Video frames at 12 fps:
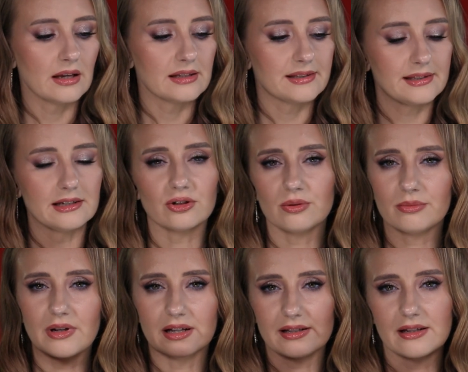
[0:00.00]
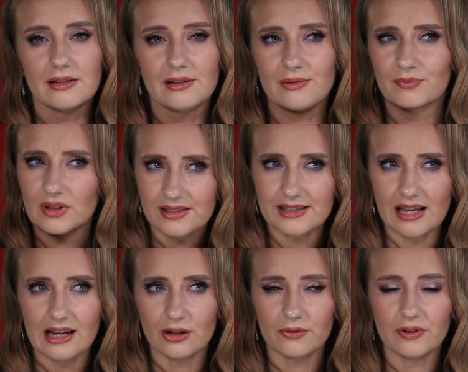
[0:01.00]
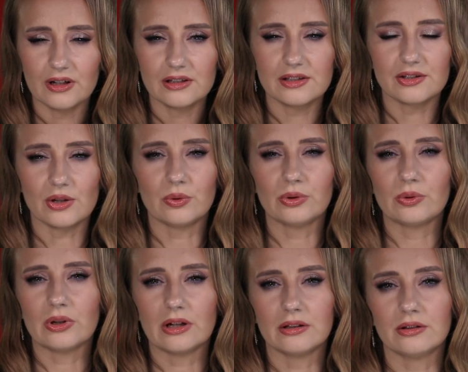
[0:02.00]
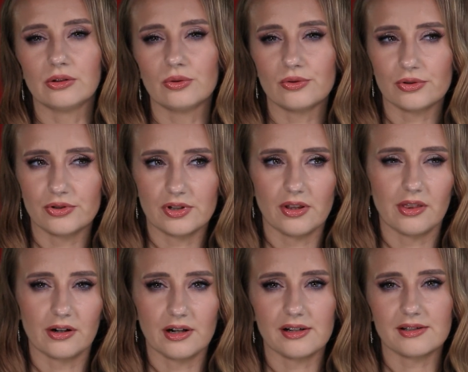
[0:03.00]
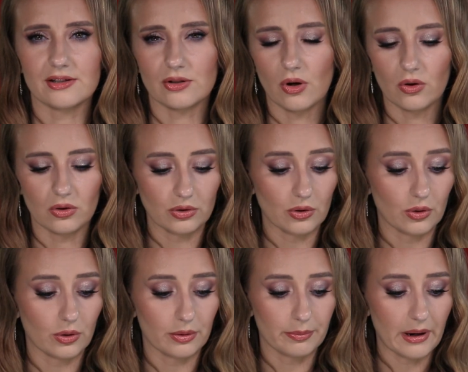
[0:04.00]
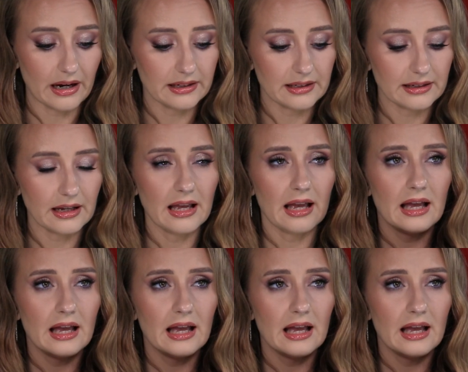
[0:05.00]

serum inside of it, so you can use the rest on your body.